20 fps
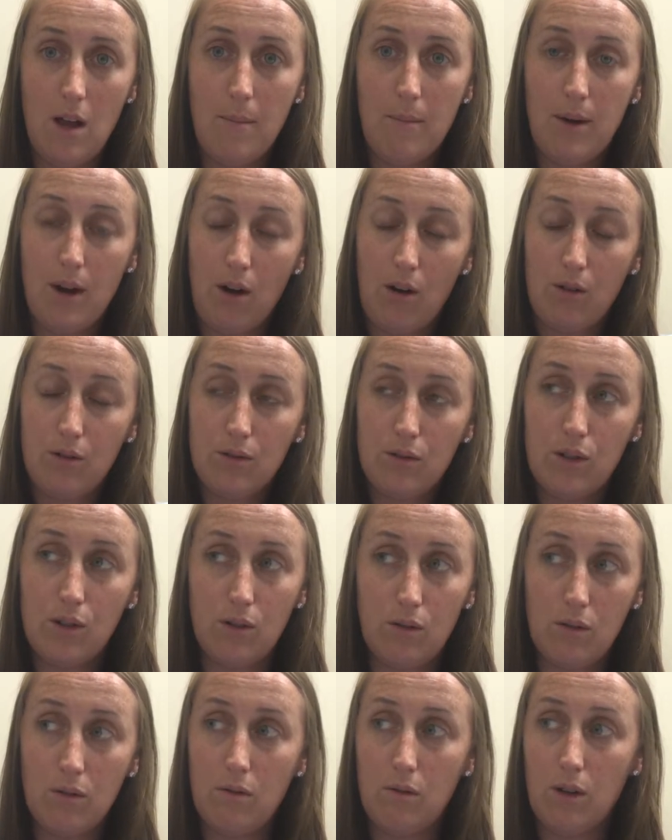but
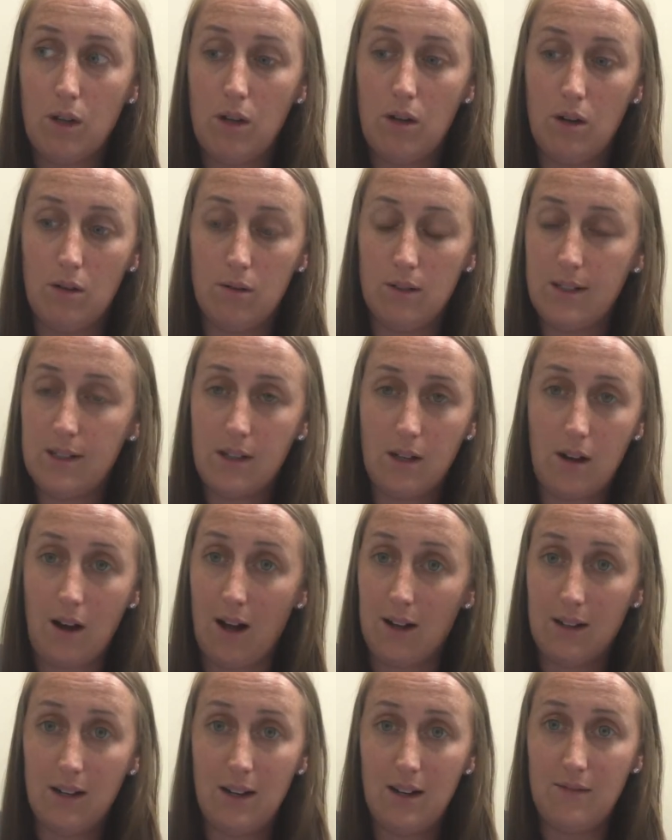also, is a
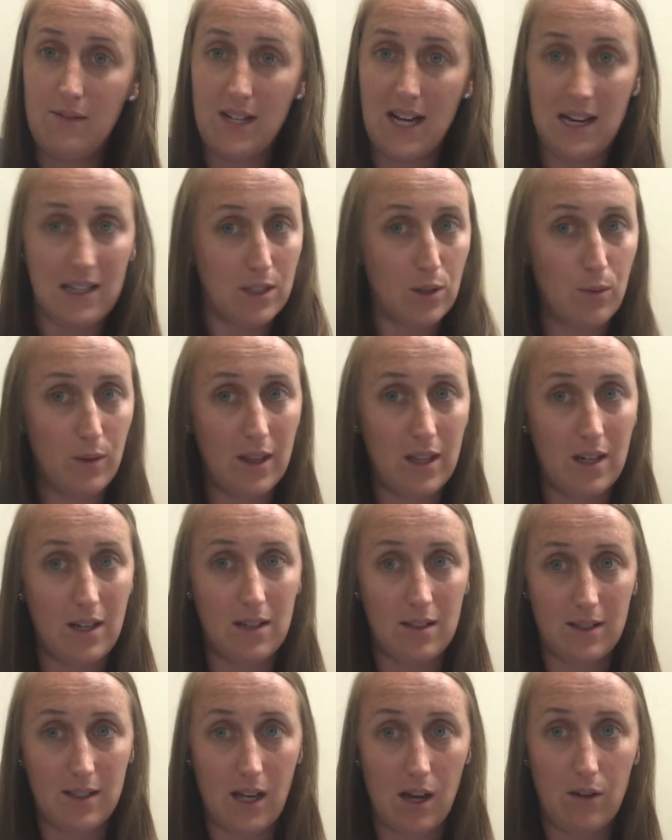cognitive task within
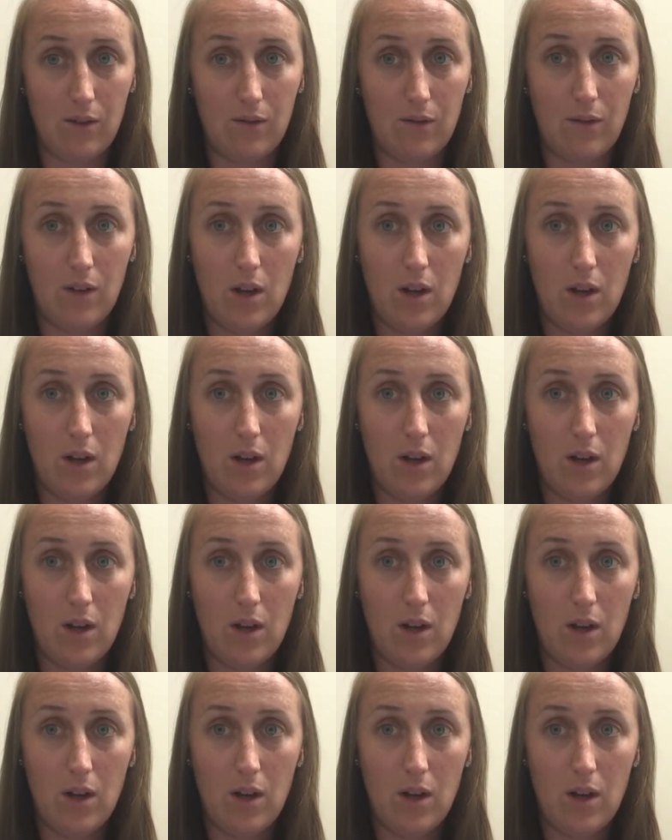itself.